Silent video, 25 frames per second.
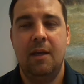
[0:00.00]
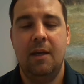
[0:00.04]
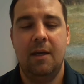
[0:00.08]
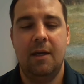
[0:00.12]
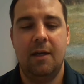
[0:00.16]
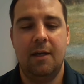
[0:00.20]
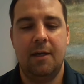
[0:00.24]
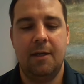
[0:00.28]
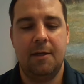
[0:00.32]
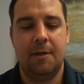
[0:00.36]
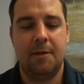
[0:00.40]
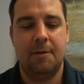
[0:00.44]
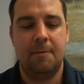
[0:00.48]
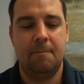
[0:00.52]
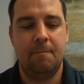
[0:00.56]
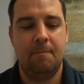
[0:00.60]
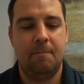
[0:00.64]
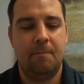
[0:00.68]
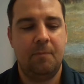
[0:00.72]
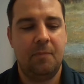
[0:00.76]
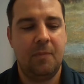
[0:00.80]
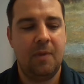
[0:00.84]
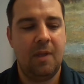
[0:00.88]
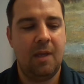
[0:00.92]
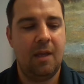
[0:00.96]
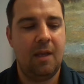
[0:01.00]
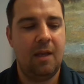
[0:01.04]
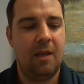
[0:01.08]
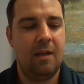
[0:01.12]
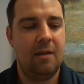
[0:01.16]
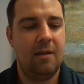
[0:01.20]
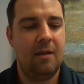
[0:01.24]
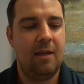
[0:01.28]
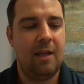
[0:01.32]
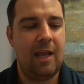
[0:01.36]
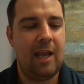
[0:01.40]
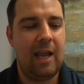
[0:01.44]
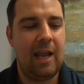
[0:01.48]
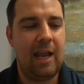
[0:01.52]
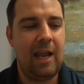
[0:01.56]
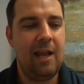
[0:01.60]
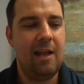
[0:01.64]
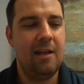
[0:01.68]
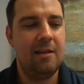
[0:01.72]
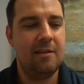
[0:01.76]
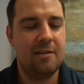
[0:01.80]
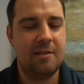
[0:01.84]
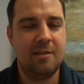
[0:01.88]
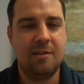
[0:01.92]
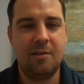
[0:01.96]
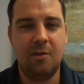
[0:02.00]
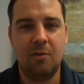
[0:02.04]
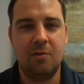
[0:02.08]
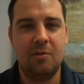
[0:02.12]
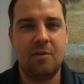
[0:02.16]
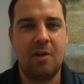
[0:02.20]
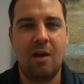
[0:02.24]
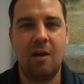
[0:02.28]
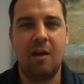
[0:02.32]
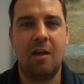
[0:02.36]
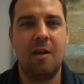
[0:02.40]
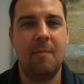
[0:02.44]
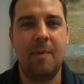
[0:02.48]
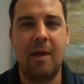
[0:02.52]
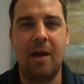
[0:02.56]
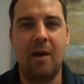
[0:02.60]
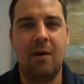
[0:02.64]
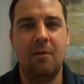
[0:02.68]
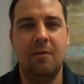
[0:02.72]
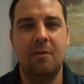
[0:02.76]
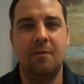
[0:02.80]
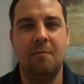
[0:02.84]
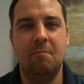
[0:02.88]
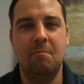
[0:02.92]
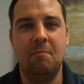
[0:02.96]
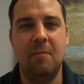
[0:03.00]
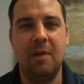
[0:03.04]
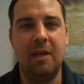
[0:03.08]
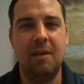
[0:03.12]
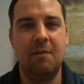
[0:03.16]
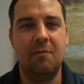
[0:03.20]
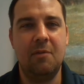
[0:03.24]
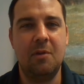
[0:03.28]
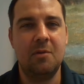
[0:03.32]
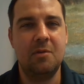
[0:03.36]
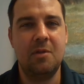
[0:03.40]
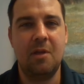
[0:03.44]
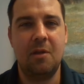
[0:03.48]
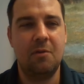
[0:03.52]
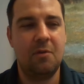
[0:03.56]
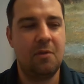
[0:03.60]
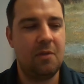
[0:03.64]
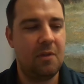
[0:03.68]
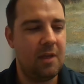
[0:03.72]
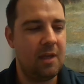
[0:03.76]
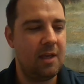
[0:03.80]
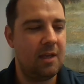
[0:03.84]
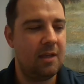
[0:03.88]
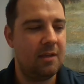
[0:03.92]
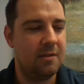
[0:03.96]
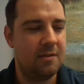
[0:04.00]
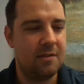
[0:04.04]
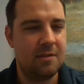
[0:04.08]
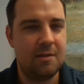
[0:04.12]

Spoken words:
and still talk about many of those other things,